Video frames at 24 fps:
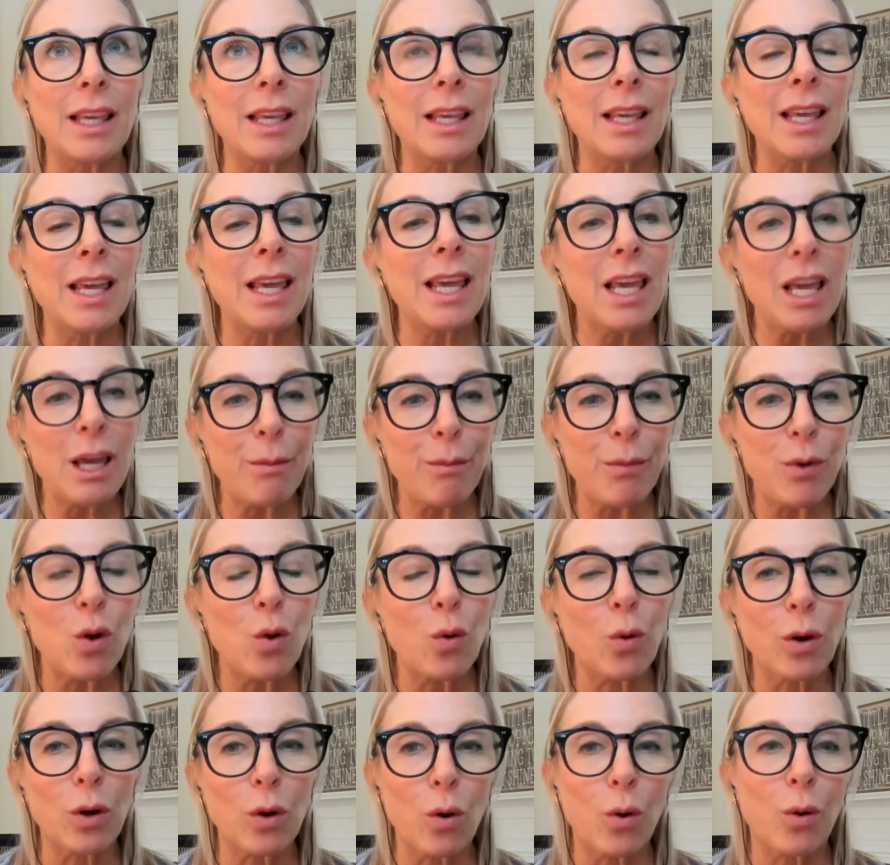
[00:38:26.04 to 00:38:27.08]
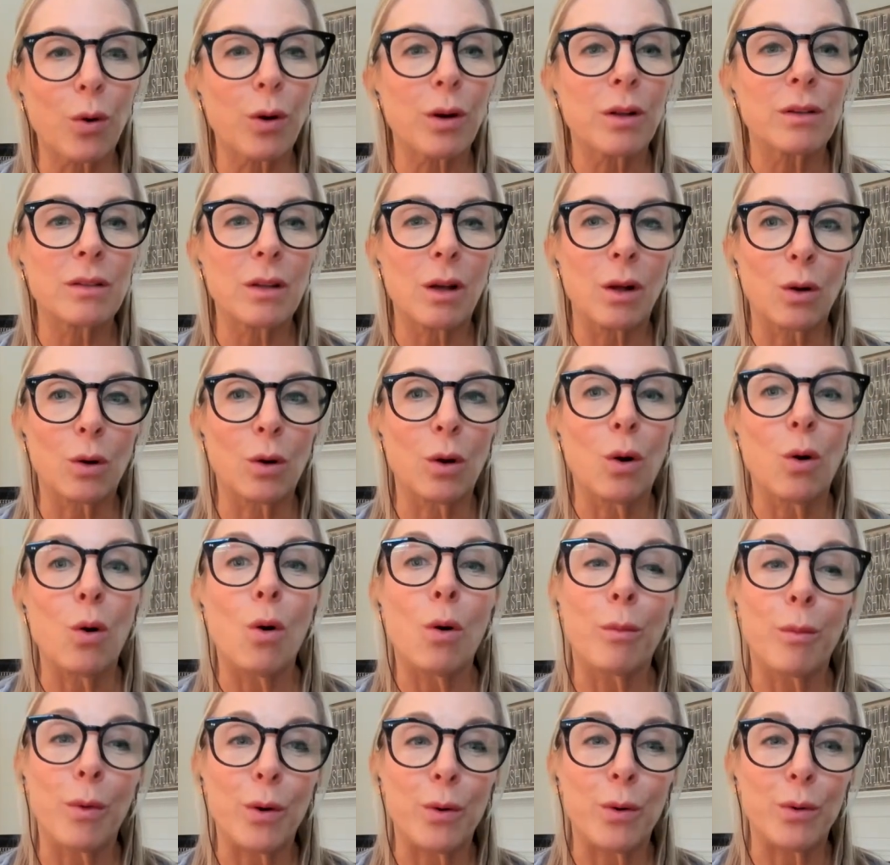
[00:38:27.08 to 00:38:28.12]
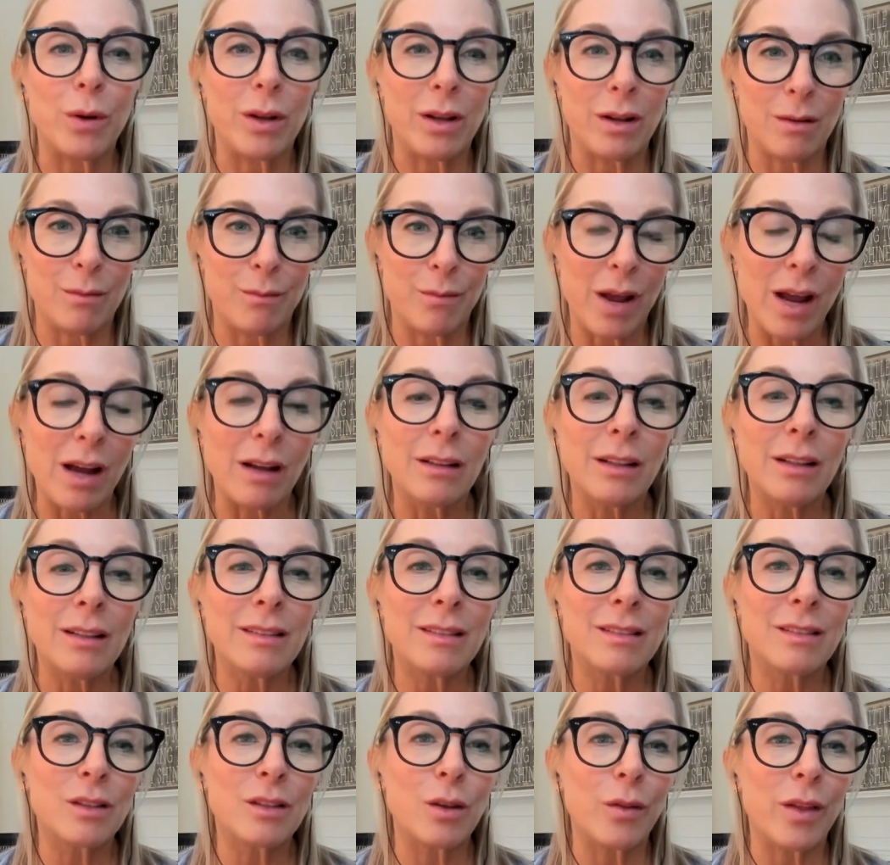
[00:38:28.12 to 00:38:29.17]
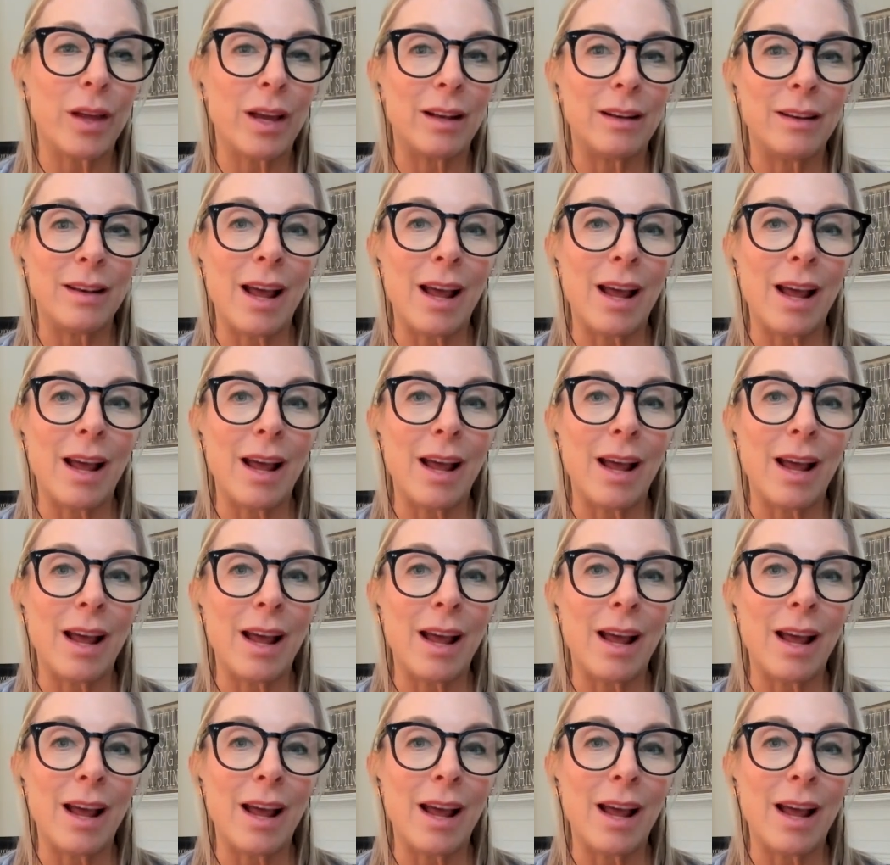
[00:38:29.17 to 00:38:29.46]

keep your cortisol hormone in balance so that